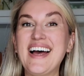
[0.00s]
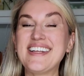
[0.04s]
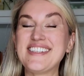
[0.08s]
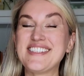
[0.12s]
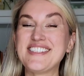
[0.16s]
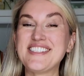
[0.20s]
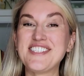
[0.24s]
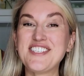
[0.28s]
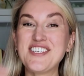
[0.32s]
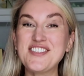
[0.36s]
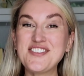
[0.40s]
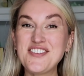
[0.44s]

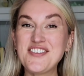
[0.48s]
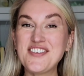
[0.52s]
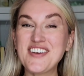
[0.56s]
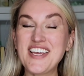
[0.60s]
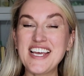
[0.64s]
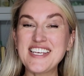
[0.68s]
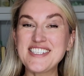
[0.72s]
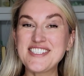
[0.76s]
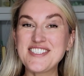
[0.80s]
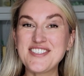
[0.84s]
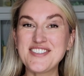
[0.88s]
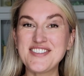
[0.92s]
And don't
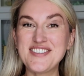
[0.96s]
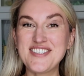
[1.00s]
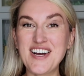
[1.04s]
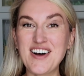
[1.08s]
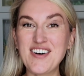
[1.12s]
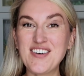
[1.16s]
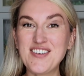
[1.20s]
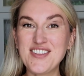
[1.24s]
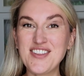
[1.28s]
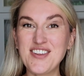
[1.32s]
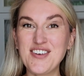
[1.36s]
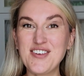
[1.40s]
forget to
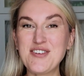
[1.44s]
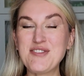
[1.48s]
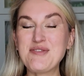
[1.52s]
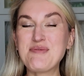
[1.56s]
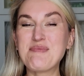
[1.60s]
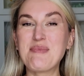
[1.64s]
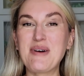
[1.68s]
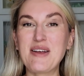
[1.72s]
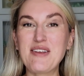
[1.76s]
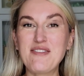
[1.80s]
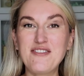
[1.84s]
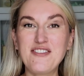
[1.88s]

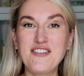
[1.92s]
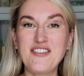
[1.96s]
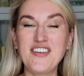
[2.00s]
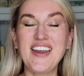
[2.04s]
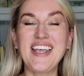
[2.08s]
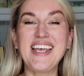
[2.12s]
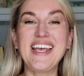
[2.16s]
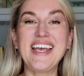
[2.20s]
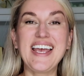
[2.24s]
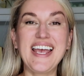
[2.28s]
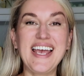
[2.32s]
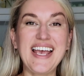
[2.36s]
download my
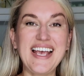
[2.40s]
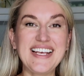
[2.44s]
free